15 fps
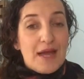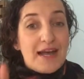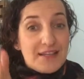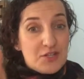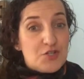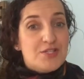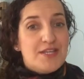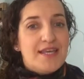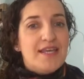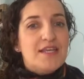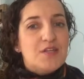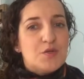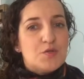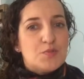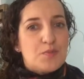
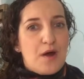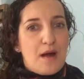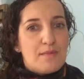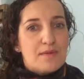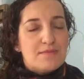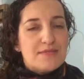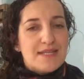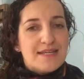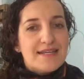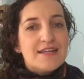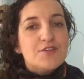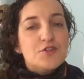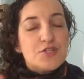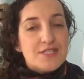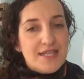understanding those problems and
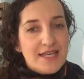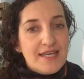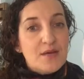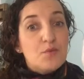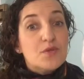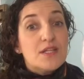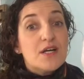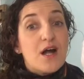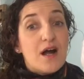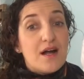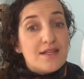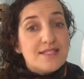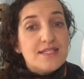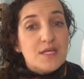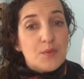understanding what the
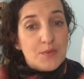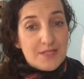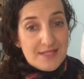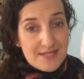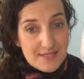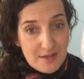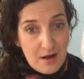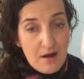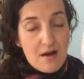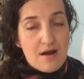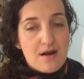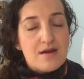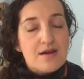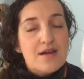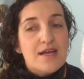consequences
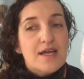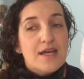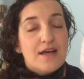are